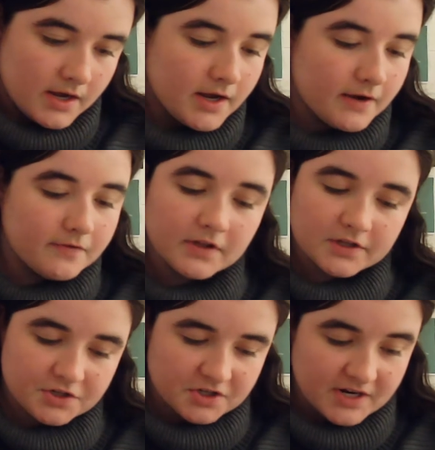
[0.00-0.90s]
A
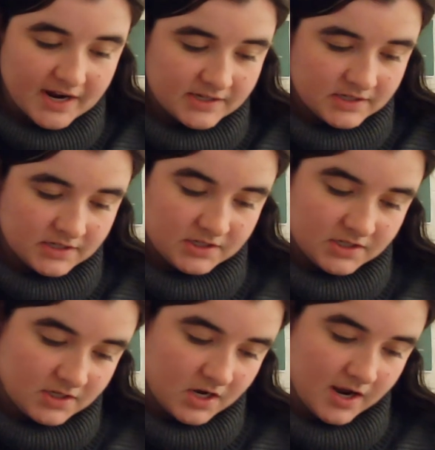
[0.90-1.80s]
villager dies in
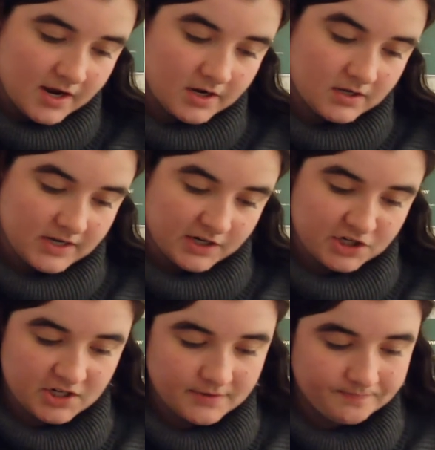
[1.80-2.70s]
this
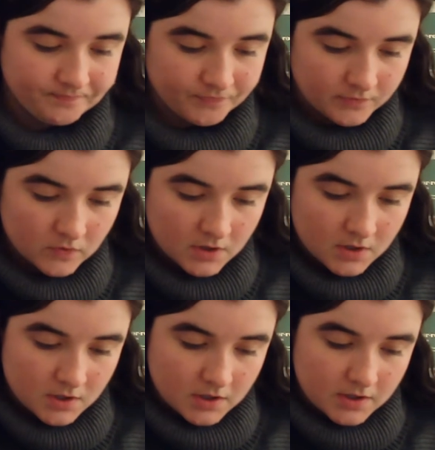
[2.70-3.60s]
section.
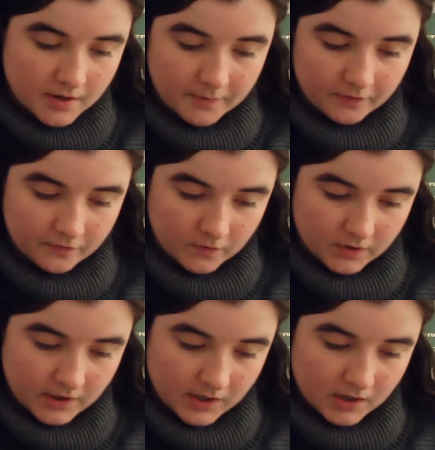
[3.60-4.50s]
Number
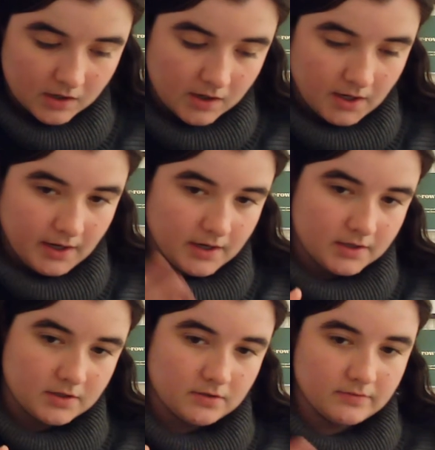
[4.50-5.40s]
4,
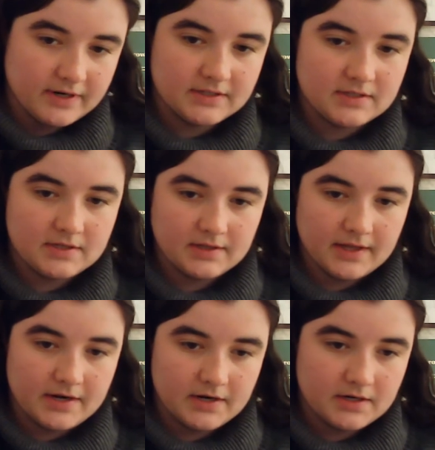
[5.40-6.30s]
Uncle writes the
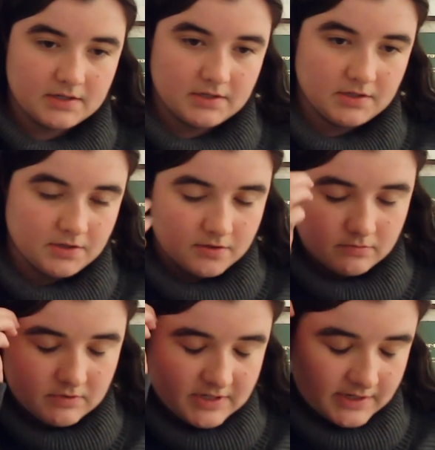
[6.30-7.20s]
letter
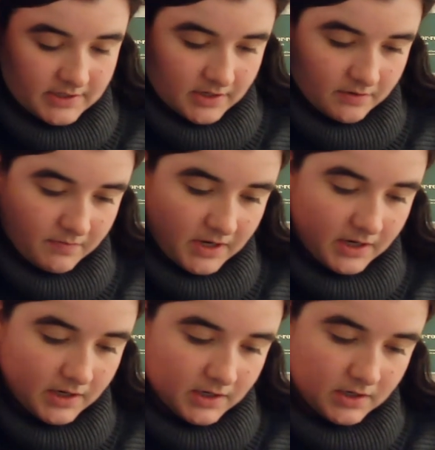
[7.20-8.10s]
to Ding
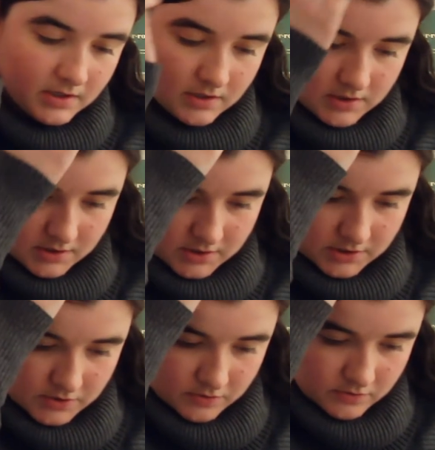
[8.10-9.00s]
Xiaoming
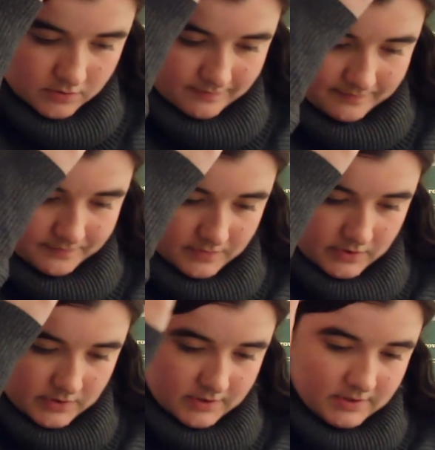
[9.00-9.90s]
to
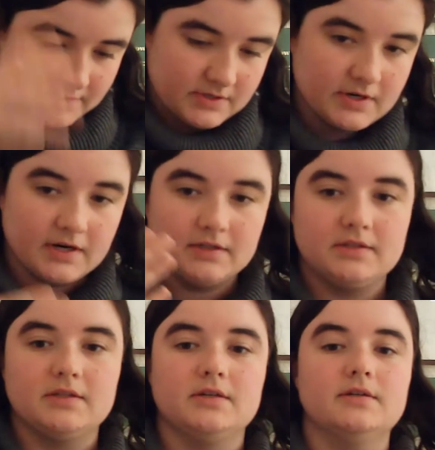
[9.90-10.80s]
start
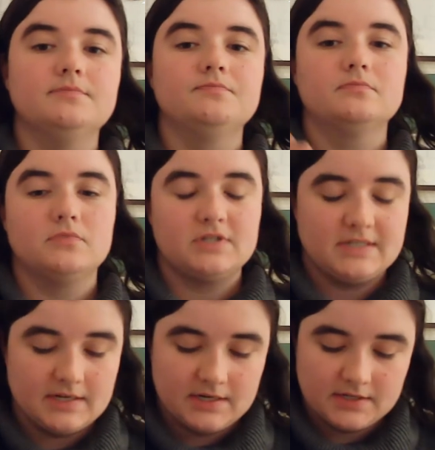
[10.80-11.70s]
the
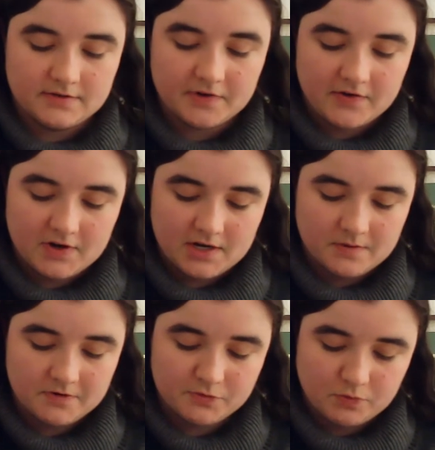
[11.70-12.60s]
proceedings of giving
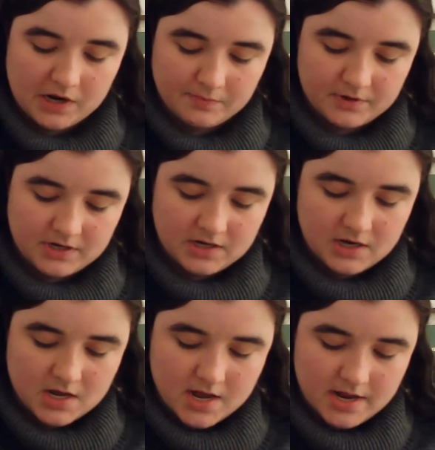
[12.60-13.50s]
him his property
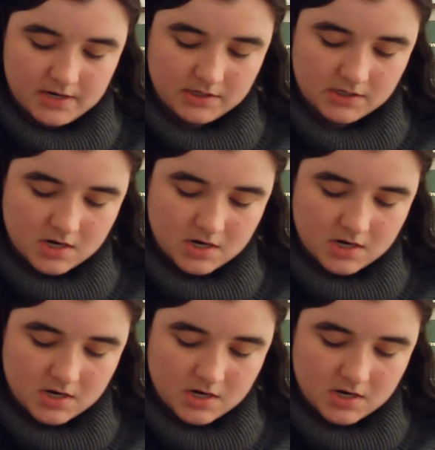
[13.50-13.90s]
and